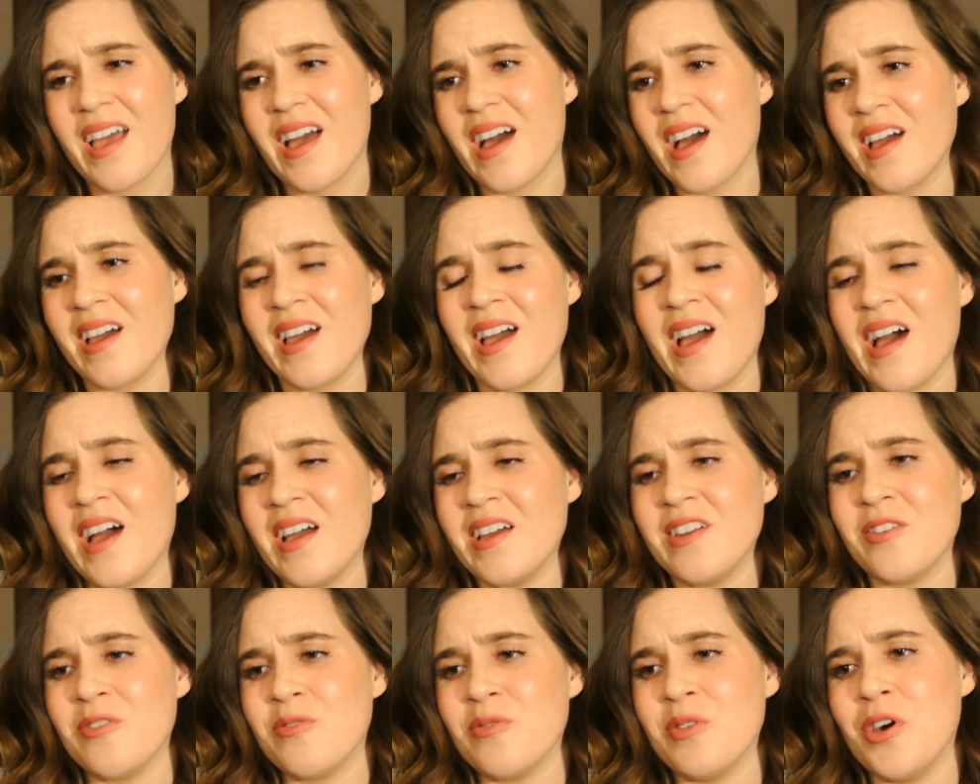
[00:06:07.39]
I,
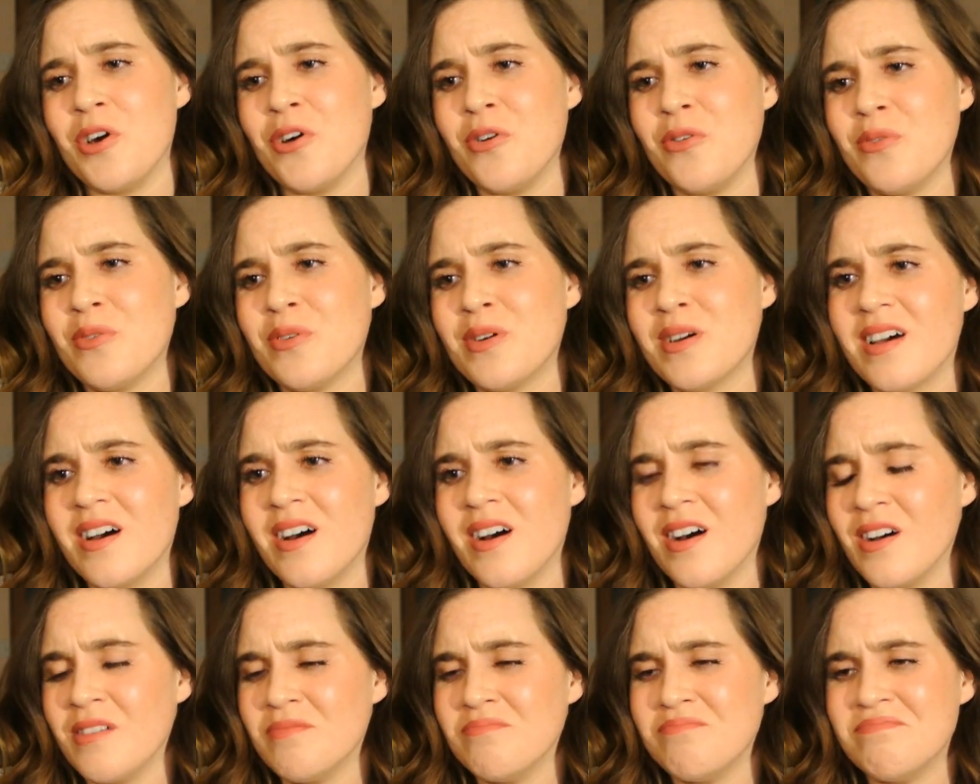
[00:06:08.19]
I, don't know.
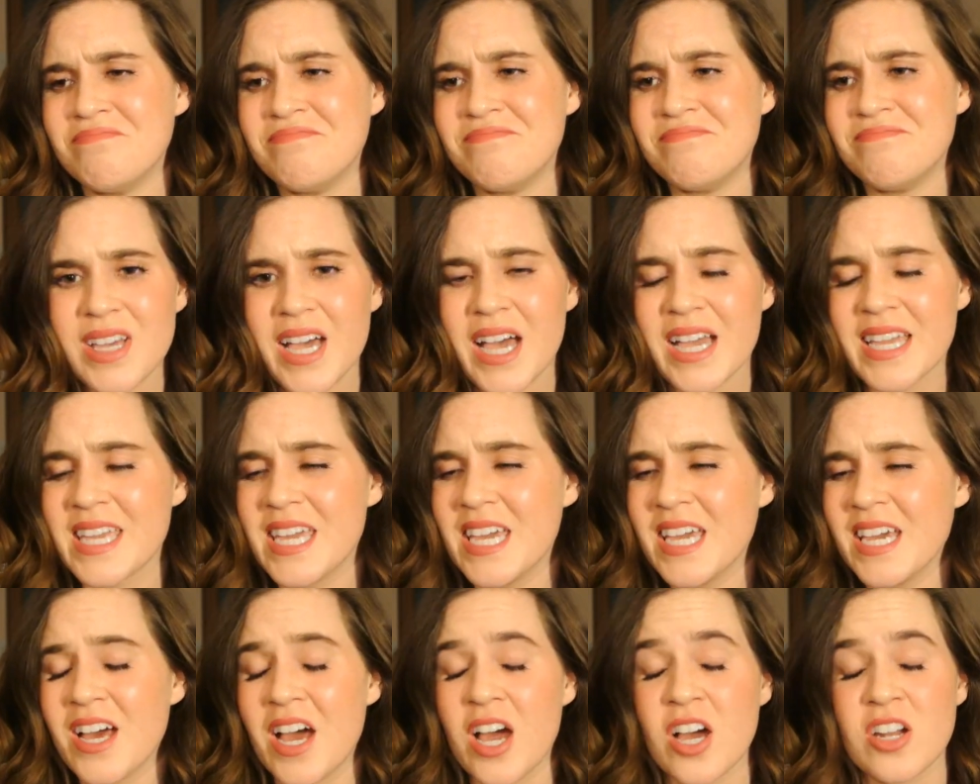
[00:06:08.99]
Um, I
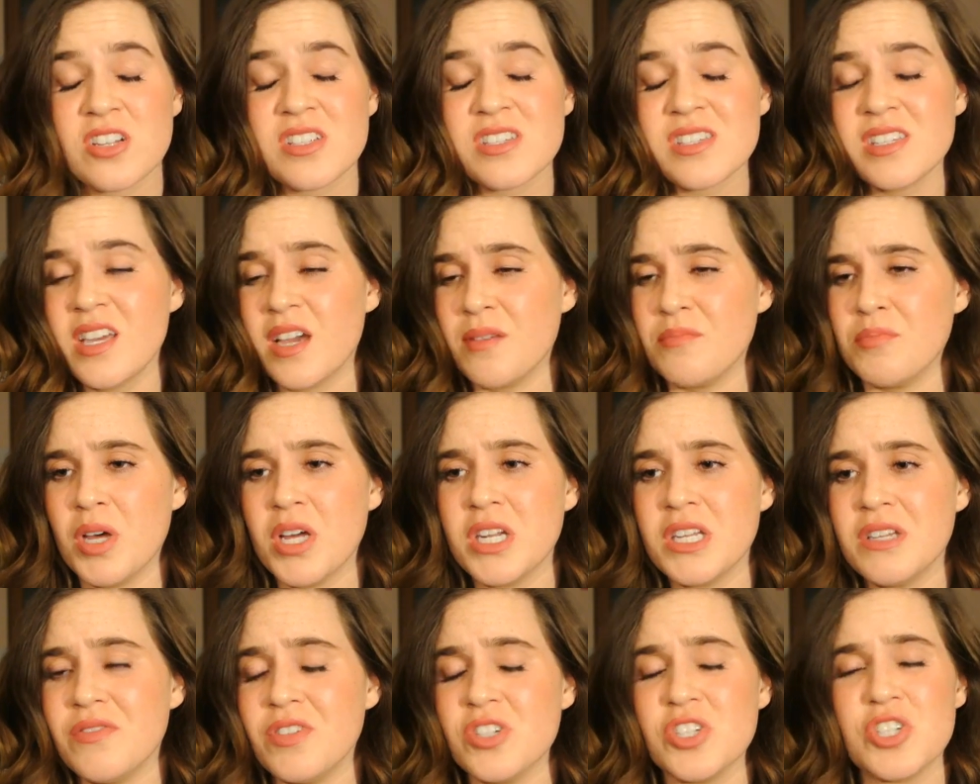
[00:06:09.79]
can't, honestly, I'm
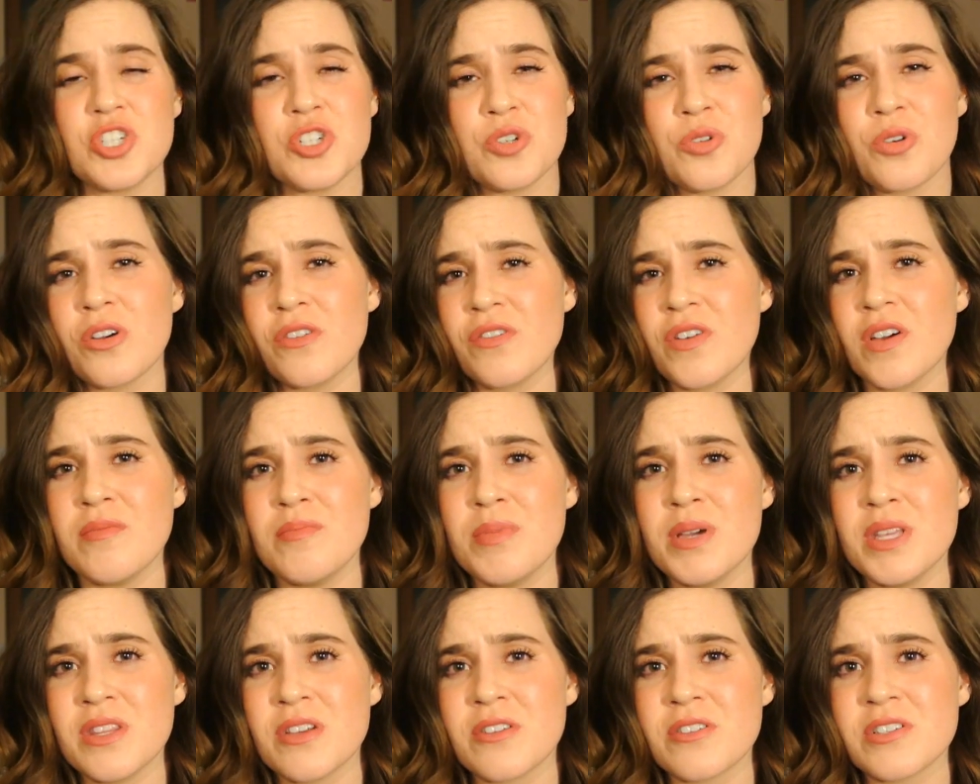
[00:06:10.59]
not even sure if I've
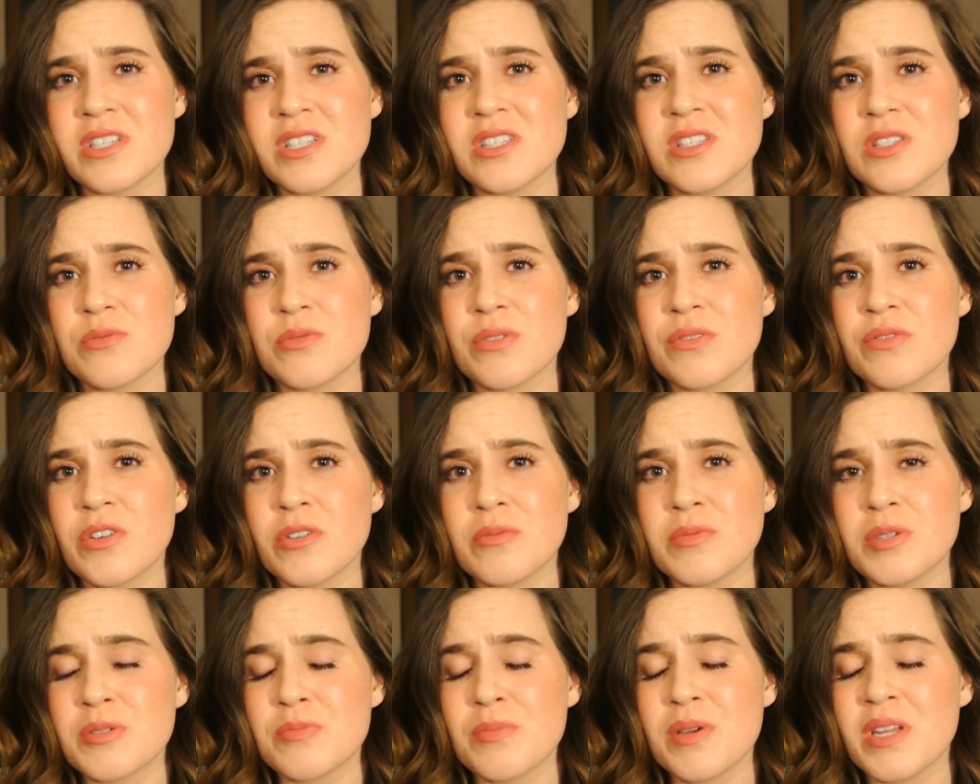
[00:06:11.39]
been there since the
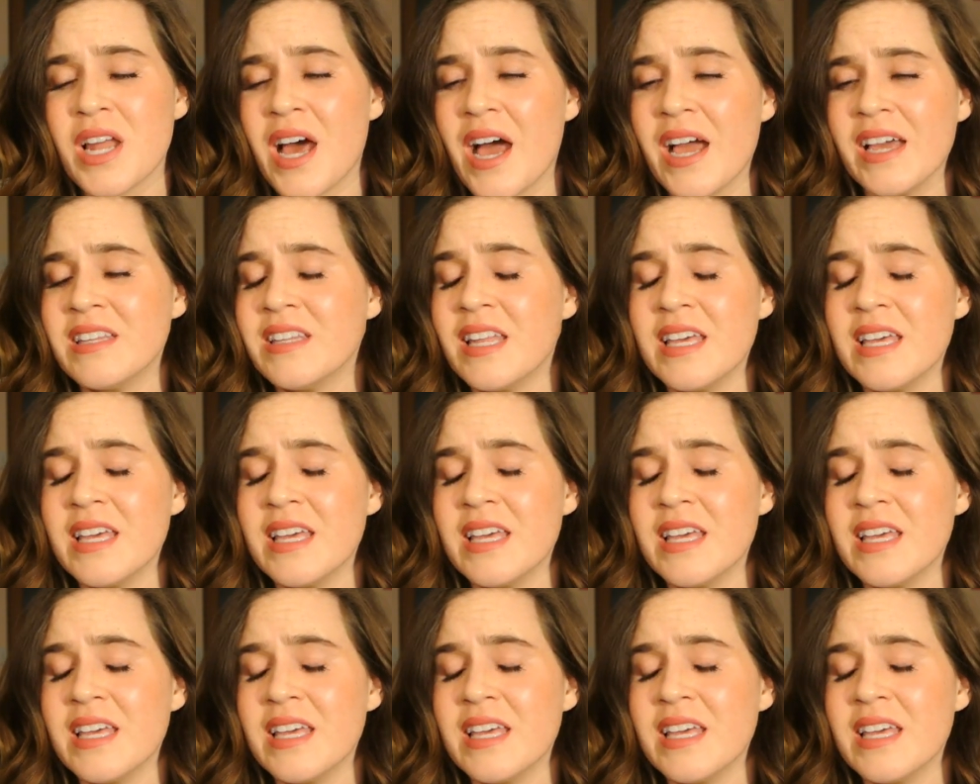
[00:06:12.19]
refurbishment. I